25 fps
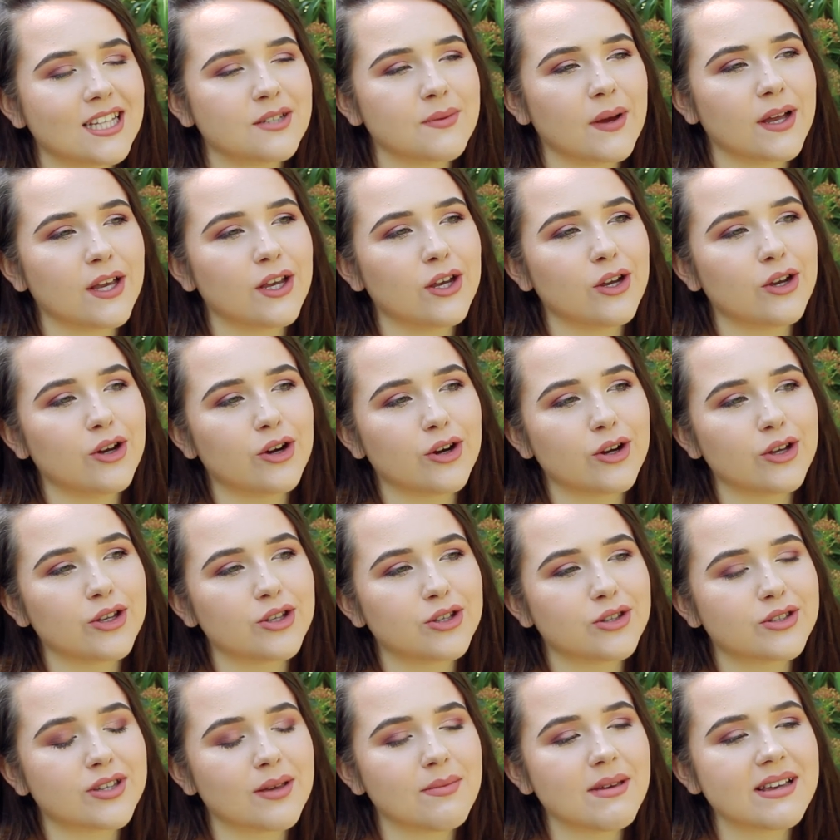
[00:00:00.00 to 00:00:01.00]
is when you're
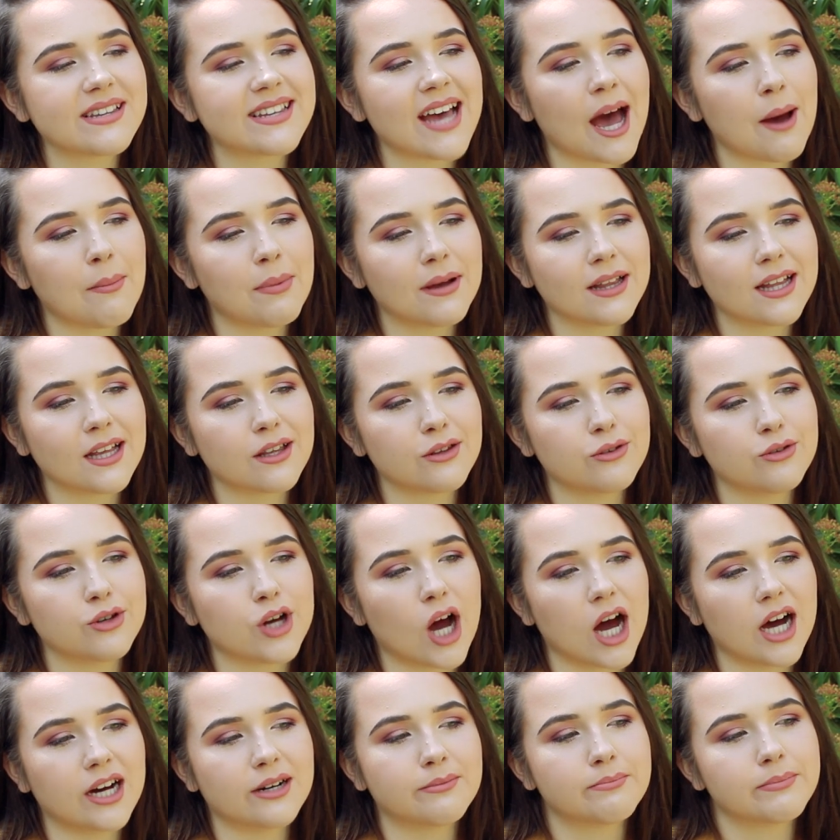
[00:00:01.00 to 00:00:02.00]
something's happened that you
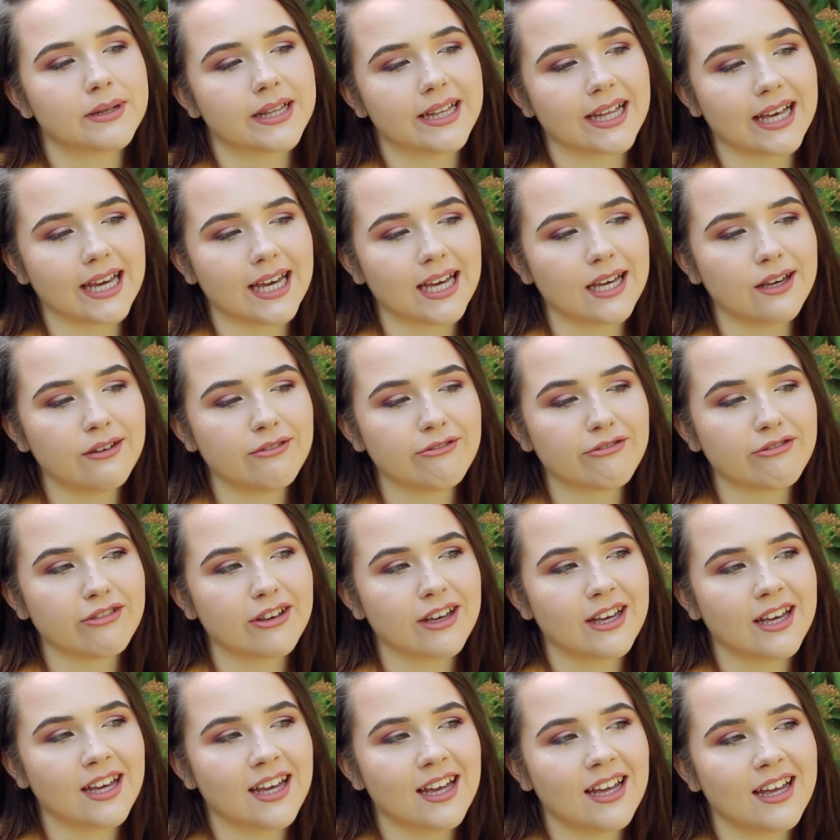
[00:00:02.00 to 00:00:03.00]
can't believe,
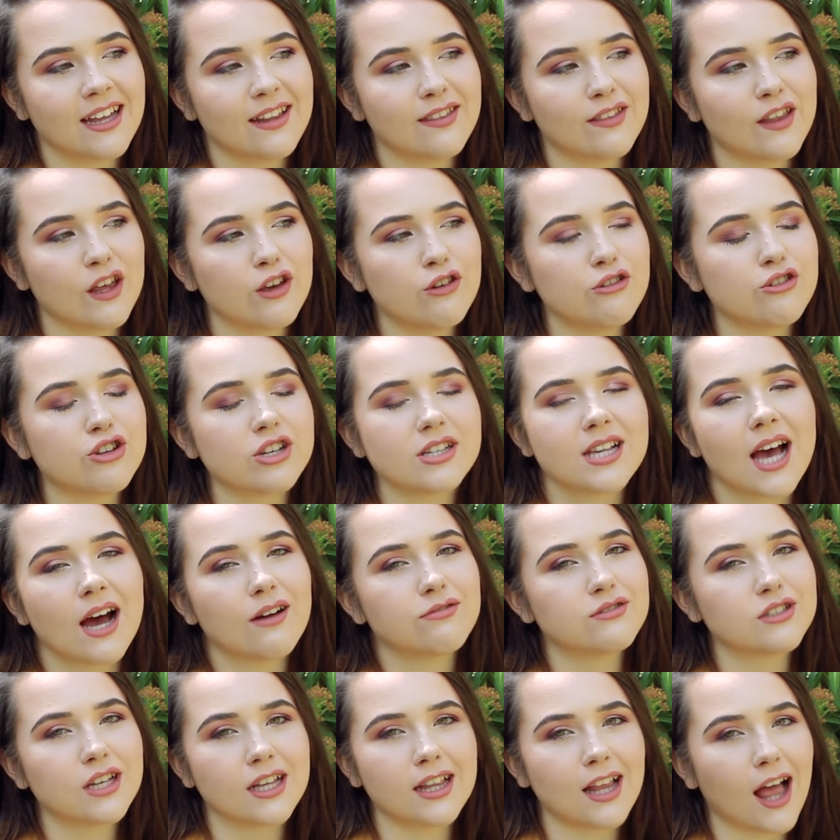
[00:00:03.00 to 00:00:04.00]
that you just
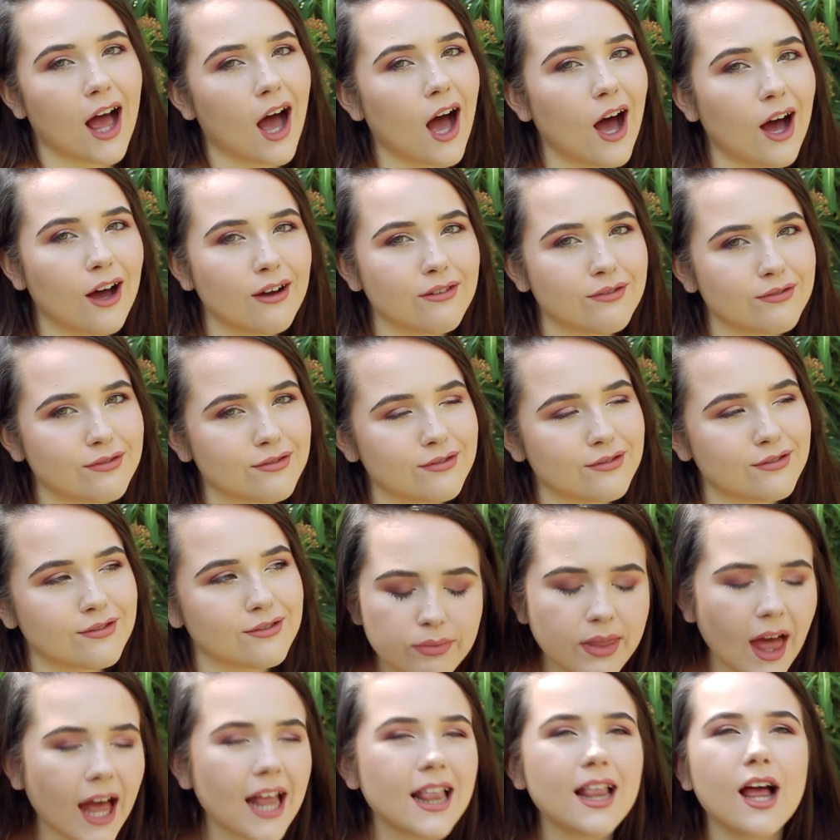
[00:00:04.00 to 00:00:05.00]
have to laugh.
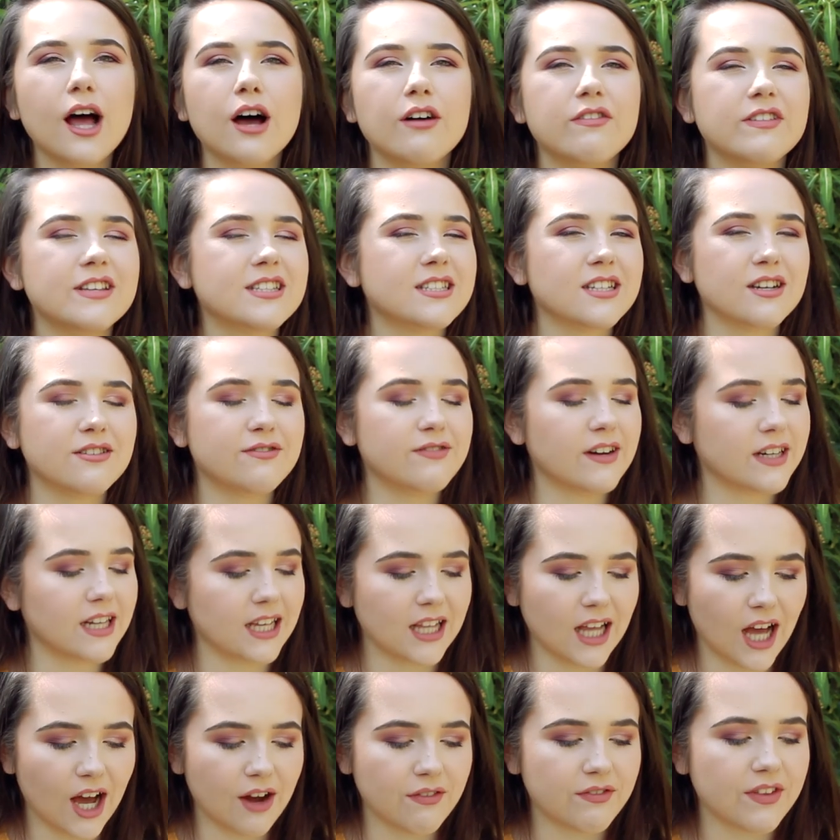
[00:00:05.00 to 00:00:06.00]
That laugh isn't a
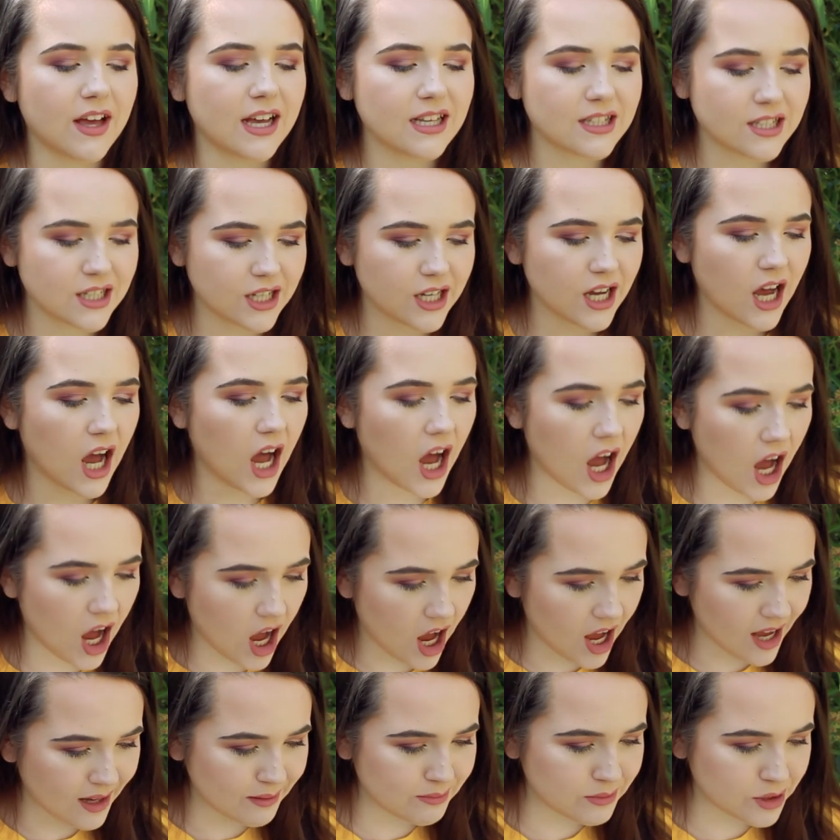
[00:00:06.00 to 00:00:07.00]
funny laugh, that's a
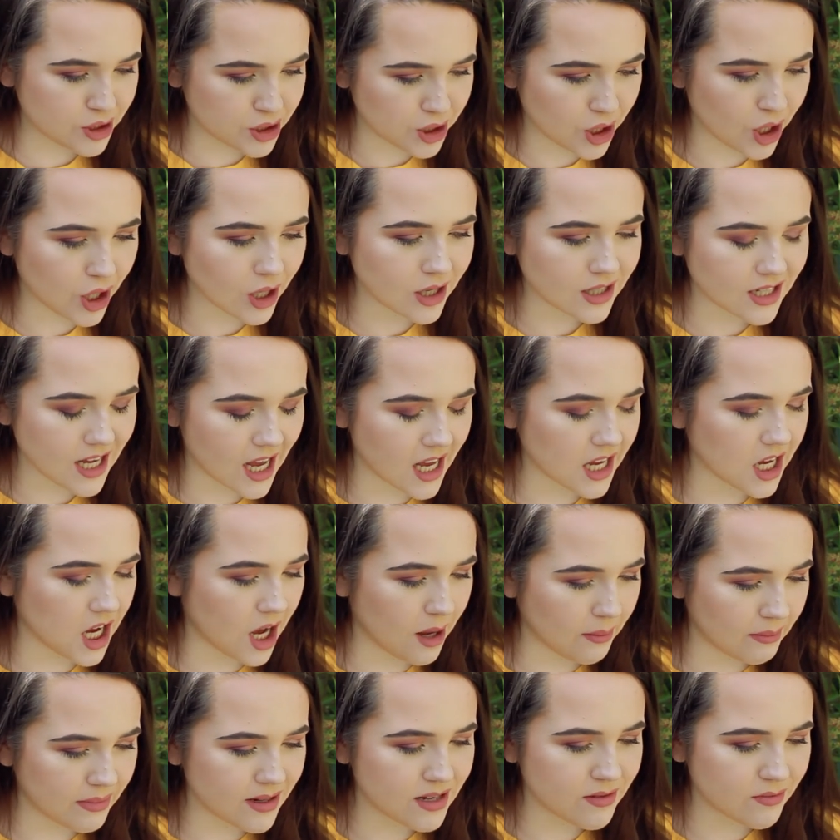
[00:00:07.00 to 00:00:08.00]
I'm shocked, I
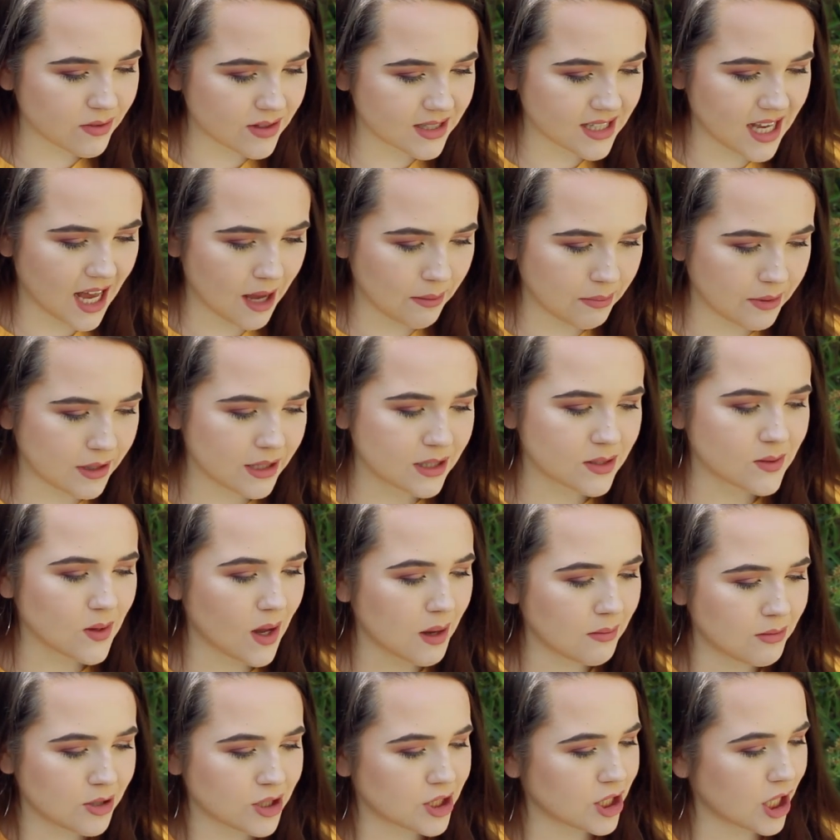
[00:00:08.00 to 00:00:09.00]
can't believe what's happened, so
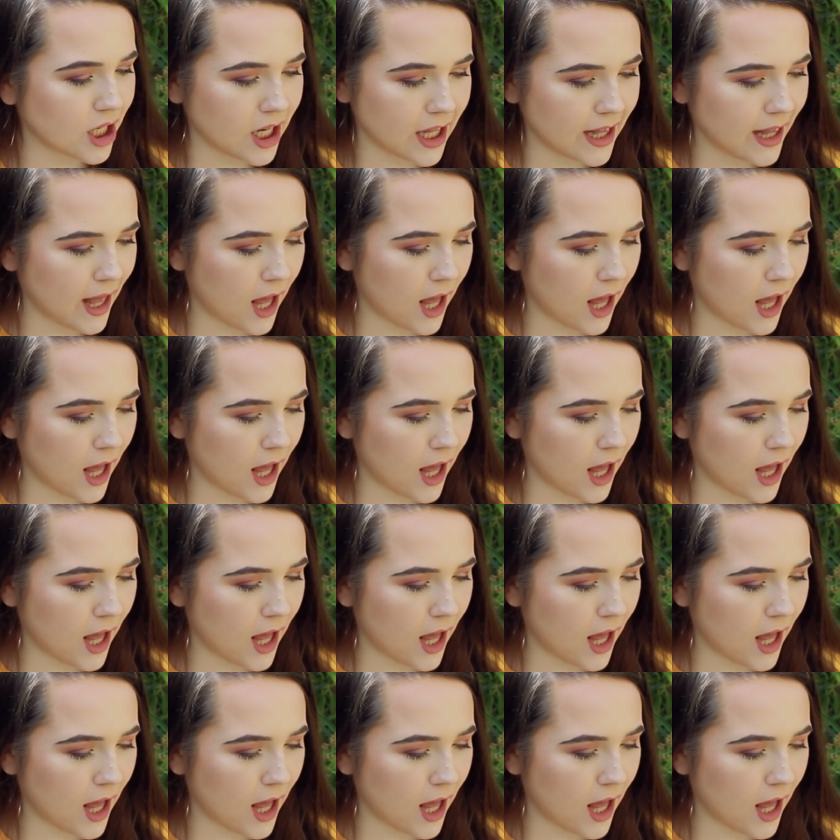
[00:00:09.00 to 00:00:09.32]
I'm just gonna